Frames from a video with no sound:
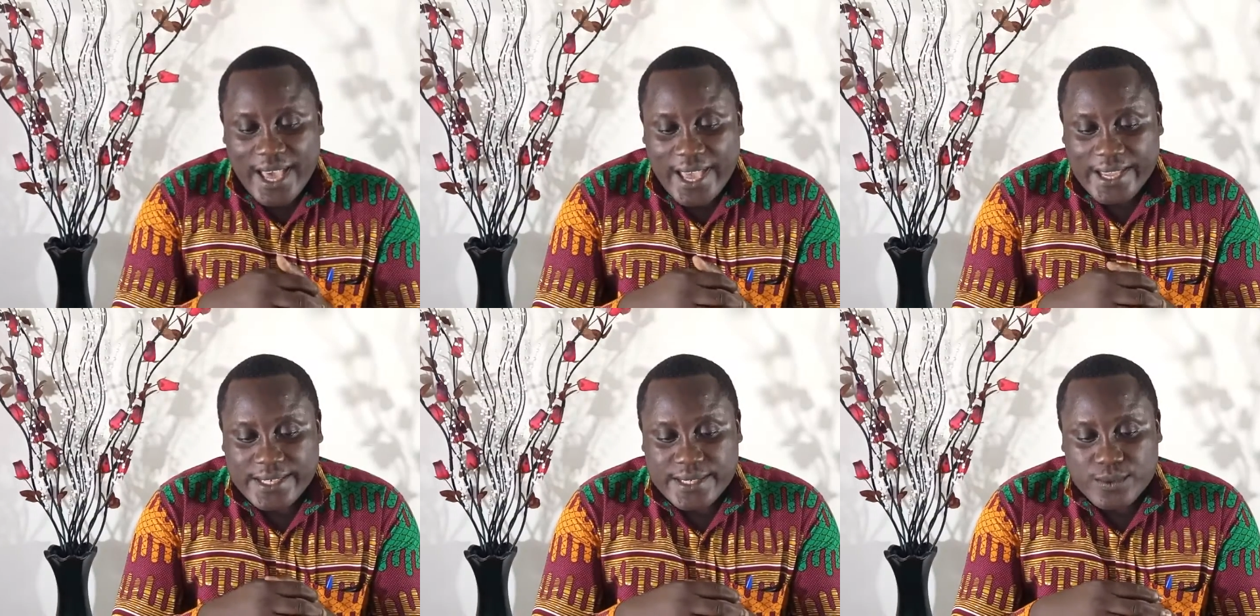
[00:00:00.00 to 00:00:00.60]

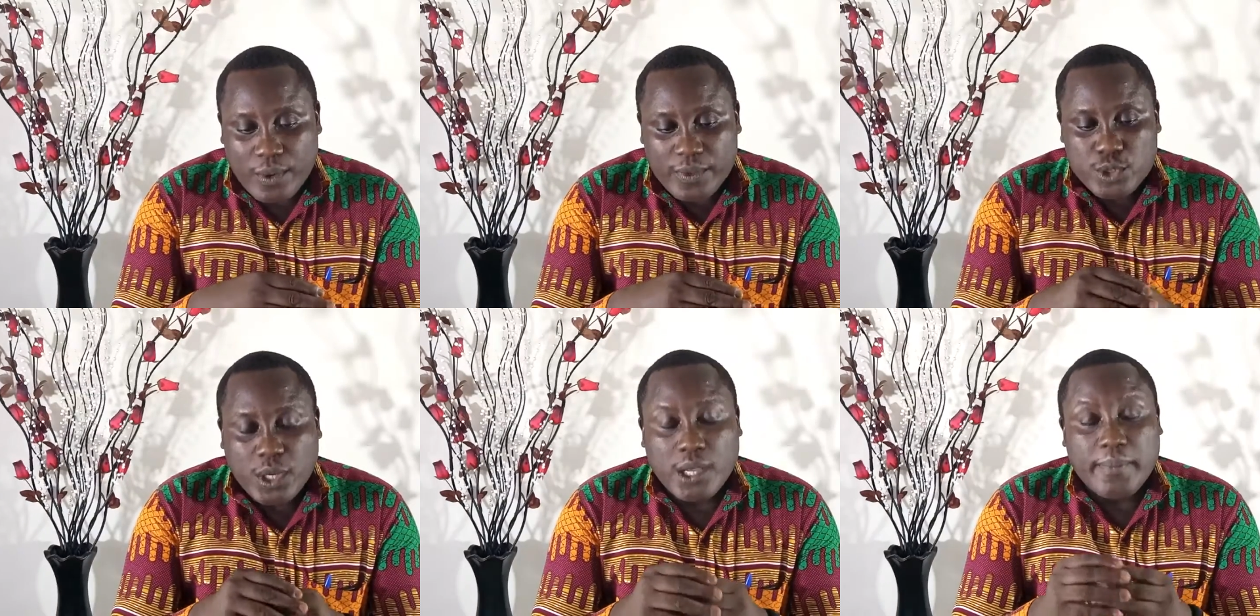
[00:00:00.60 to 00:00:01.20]
And when we
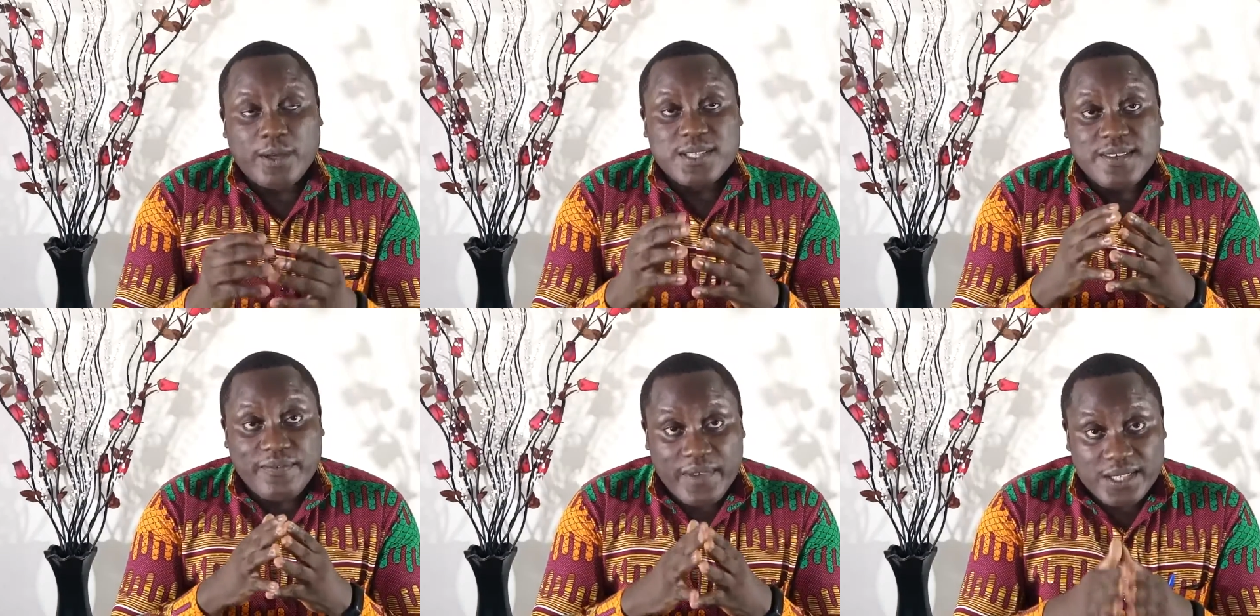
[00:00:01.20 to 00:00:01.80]
talk about
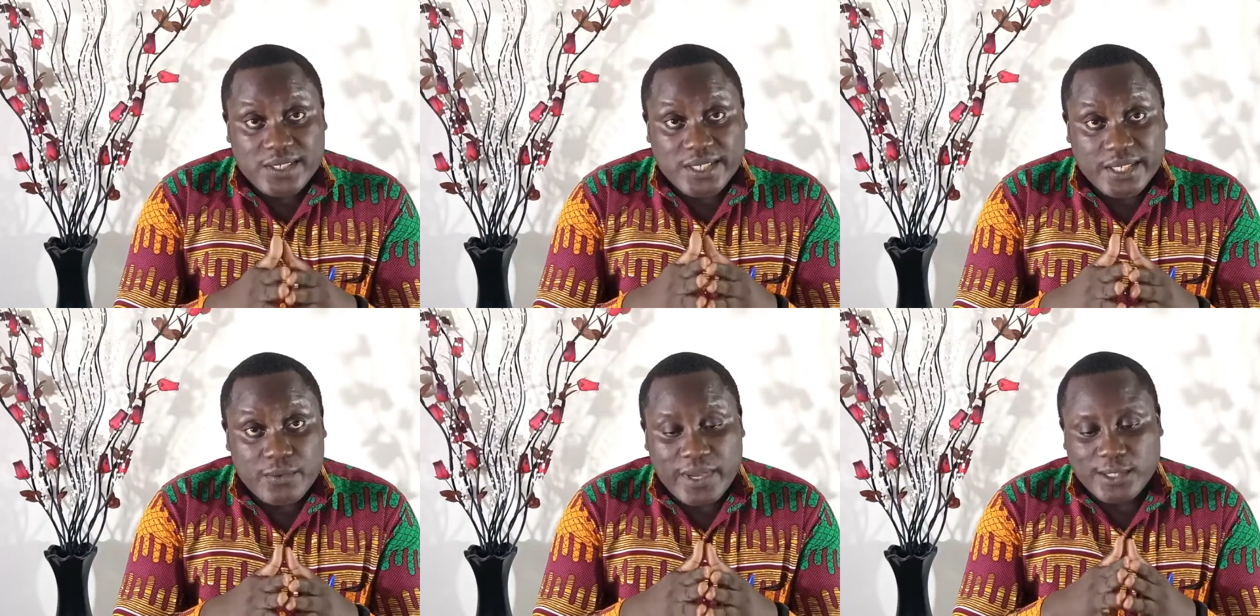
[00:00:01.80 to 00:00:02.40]

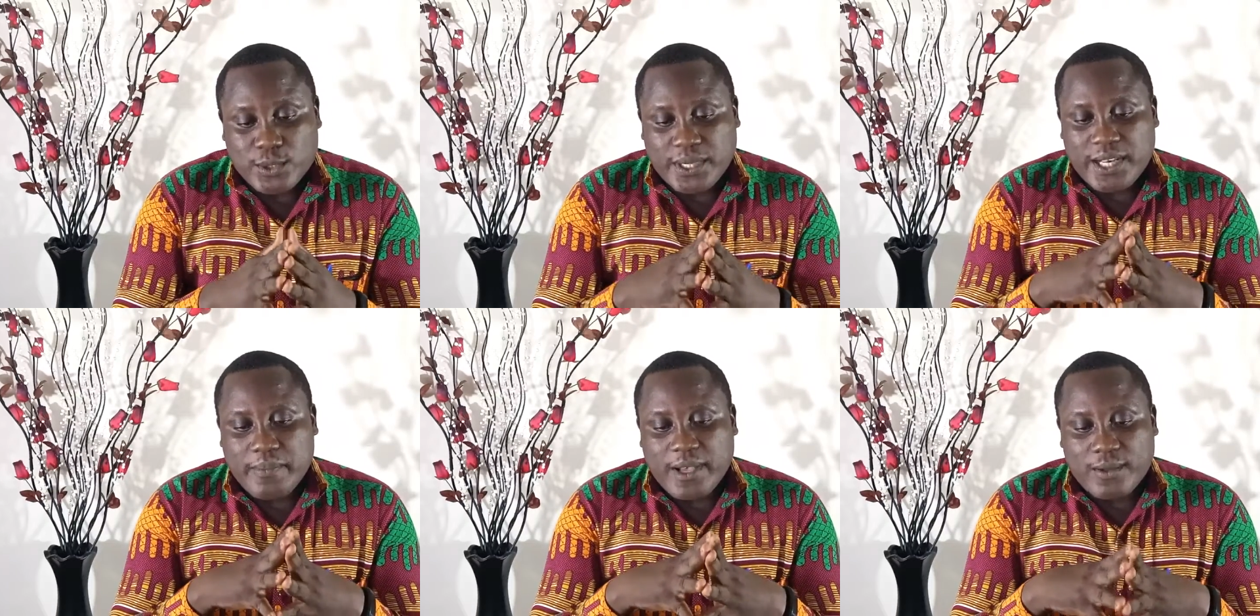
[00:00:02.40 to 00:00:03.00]
invention, we are
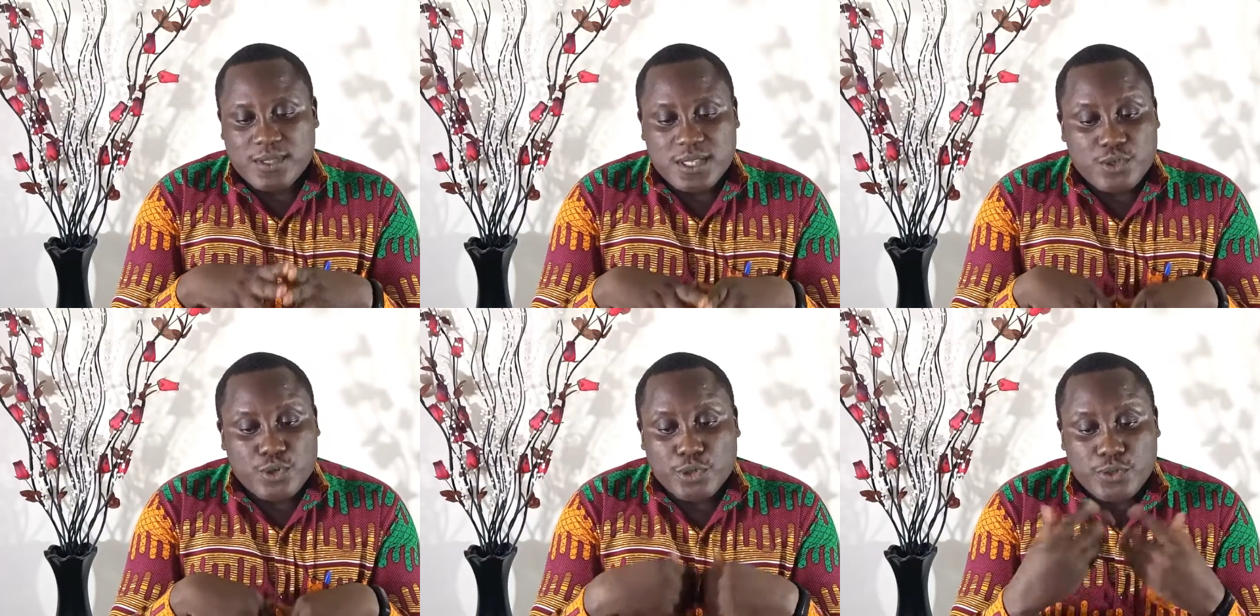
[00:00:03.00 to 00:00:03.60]
talking about
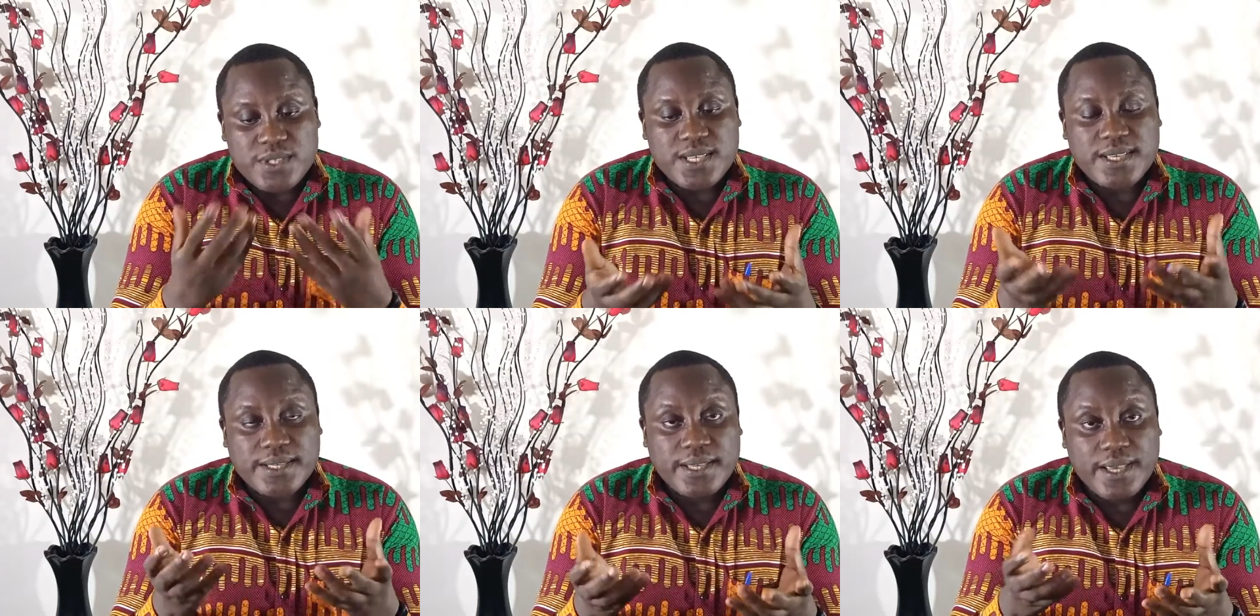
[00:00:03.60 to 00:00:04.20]

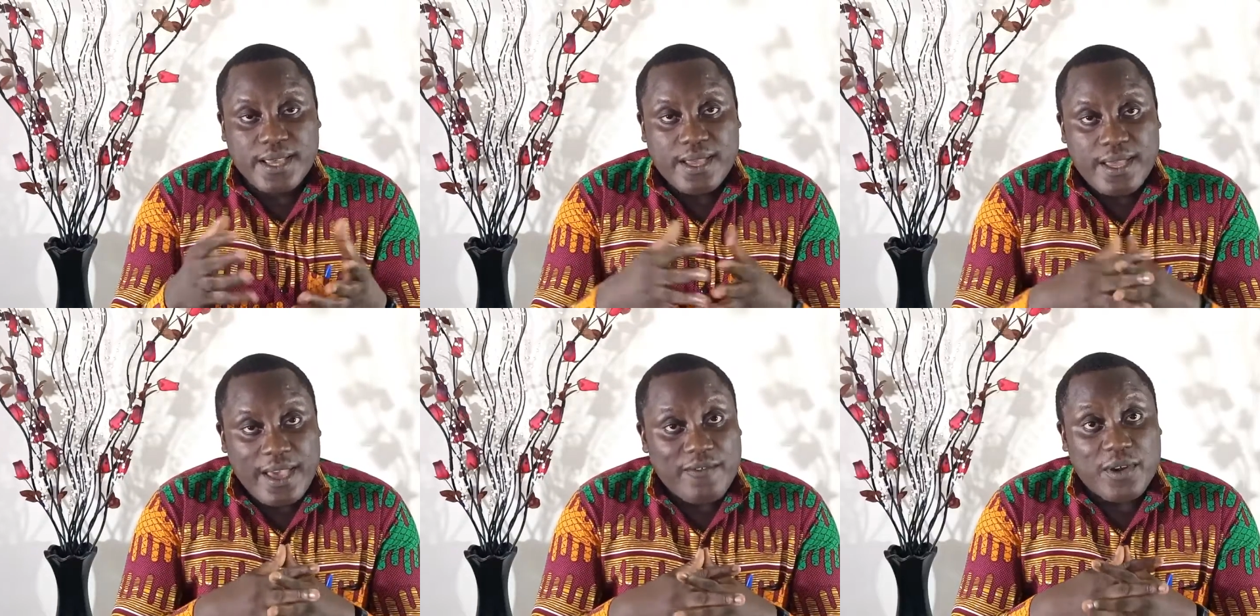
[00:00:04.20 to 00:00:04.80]
introducing
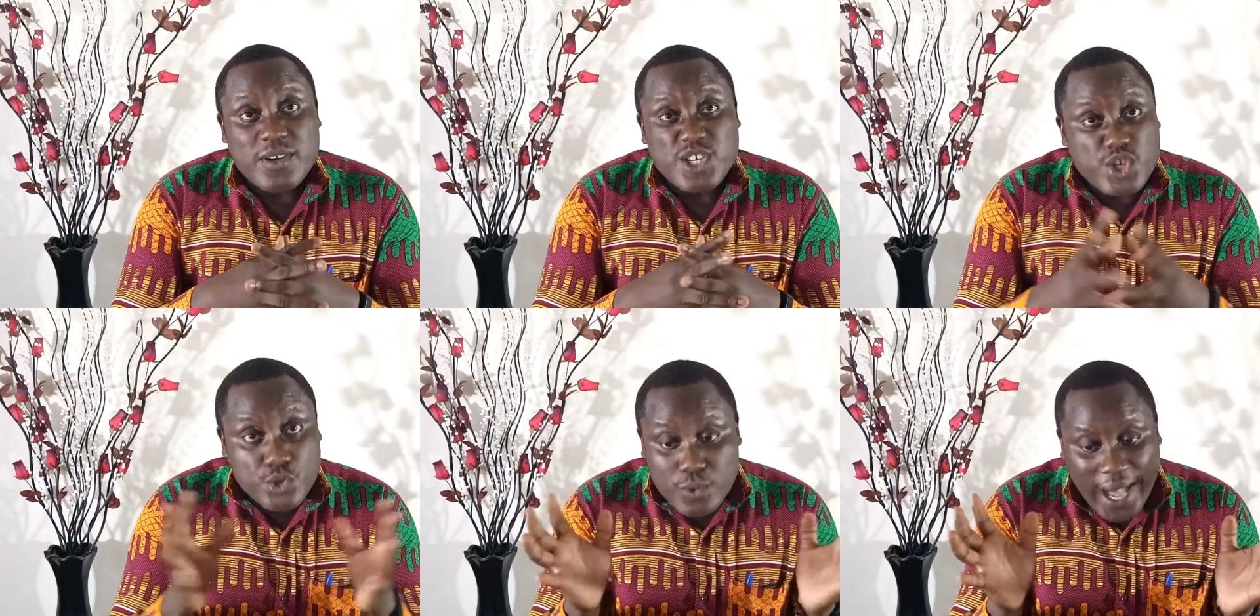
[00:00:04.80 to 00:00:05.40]
a very
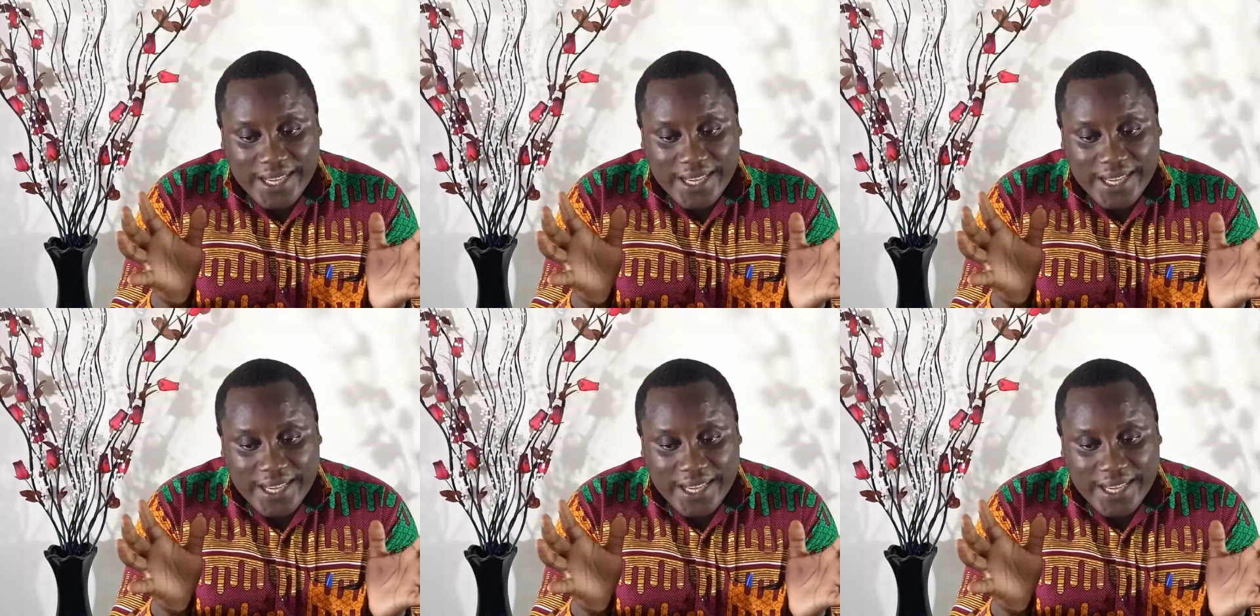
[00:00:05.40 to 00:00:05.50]
new